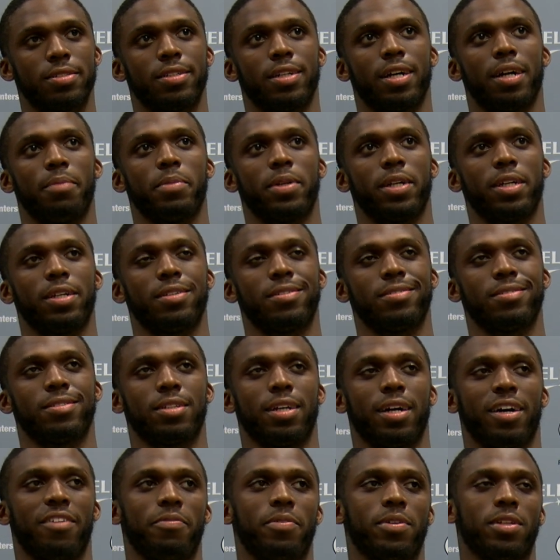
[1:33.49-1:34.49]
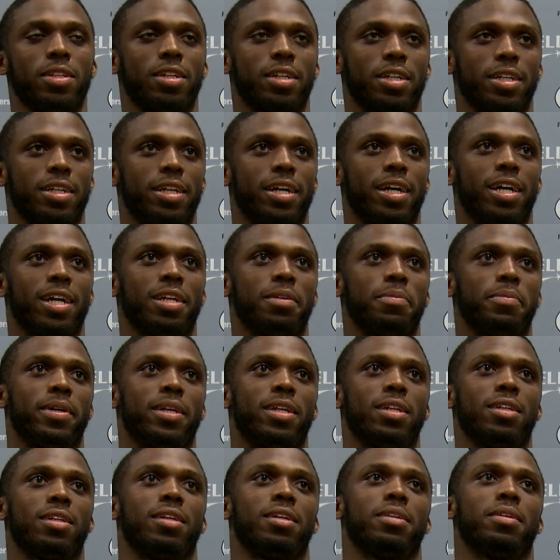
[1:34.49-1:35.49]
I mean, I've been looking at them,
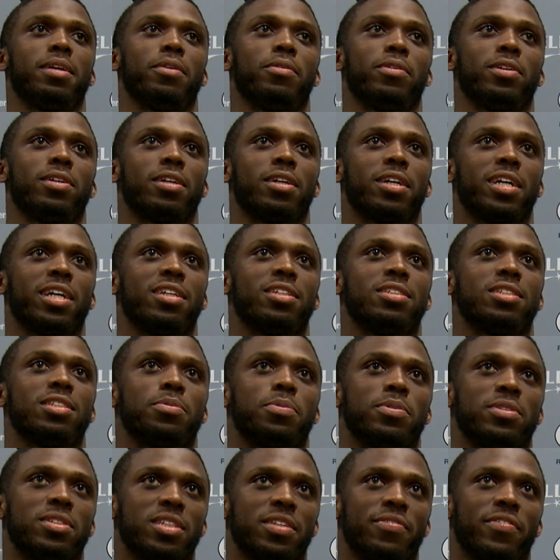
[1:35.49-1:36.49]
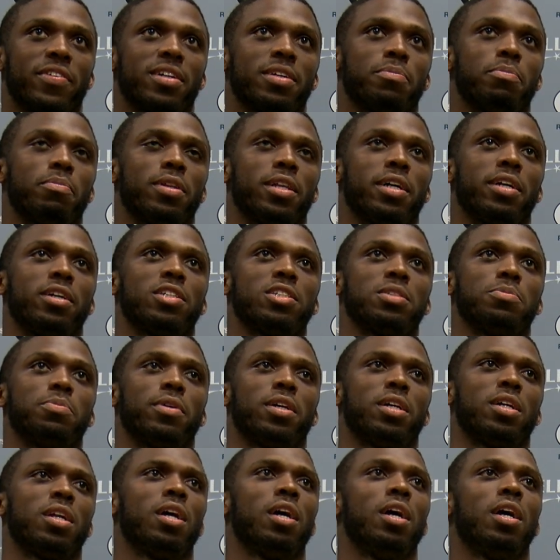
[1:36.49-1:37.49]
and I'm not really gonna get into specific in players,
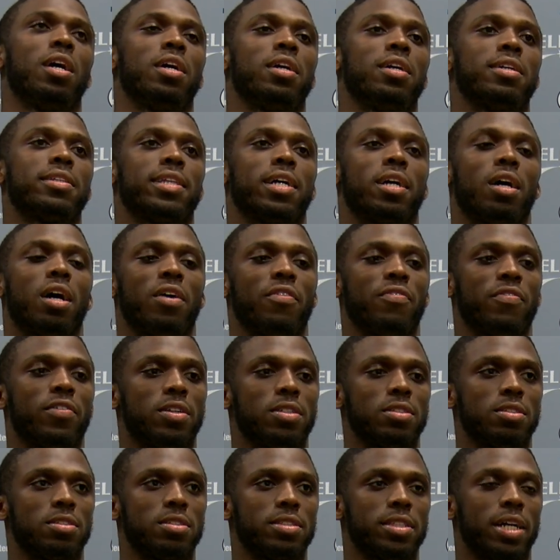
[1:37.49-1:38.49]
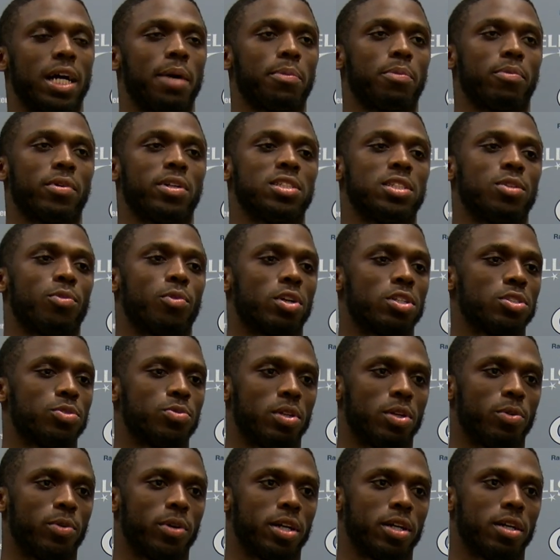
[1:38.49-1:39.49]
but their offense, their operation works
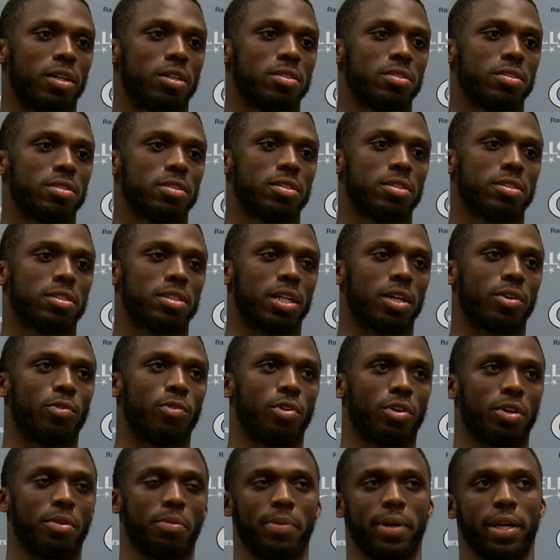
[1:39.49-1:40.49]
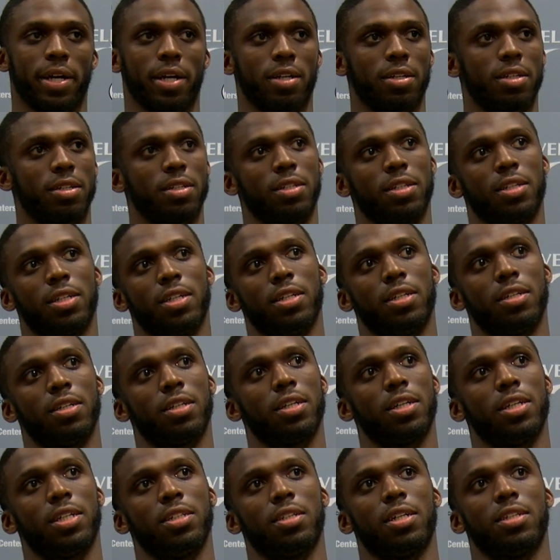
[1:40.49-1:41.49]
really well. Their quarterback, he
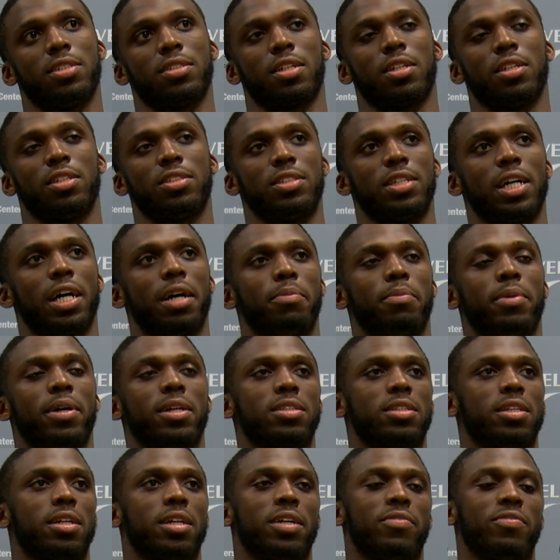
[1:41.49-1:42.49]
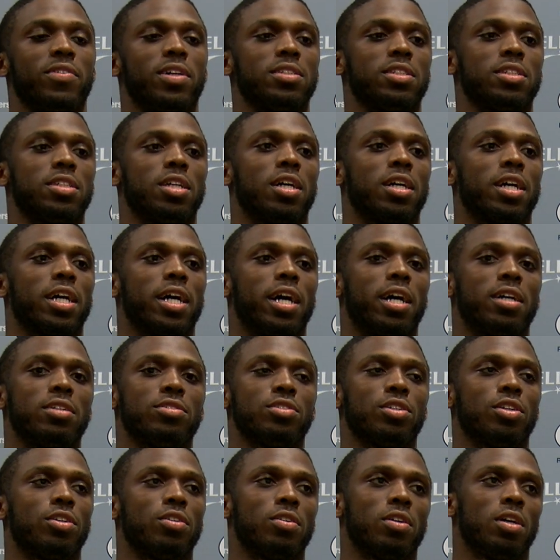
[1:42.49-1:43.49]
does a good job back there, even as a young guy,
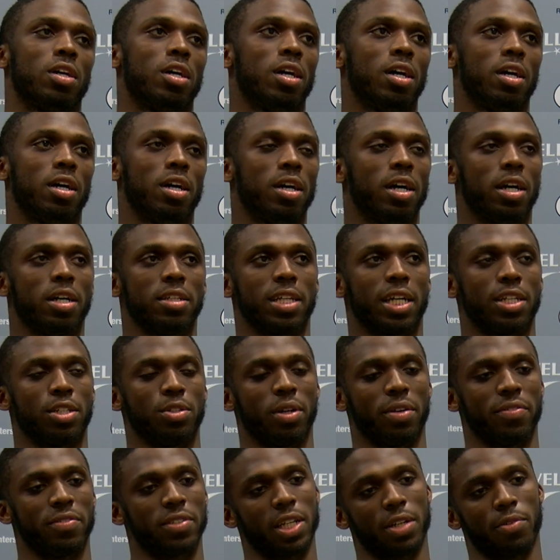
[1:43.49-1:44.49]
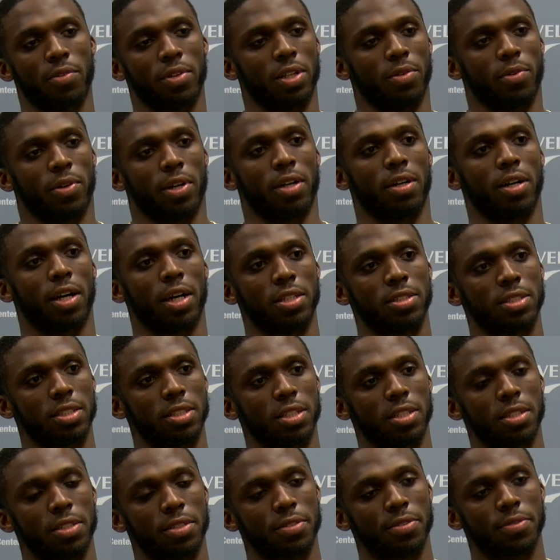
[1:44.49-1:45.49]
so they do everything really well,
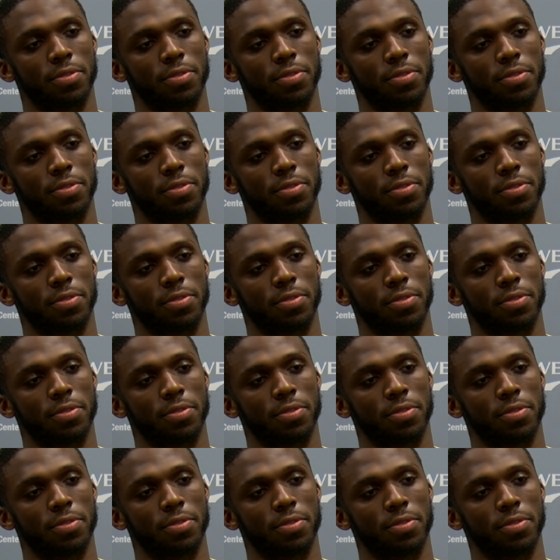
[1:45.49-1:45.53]
honestly.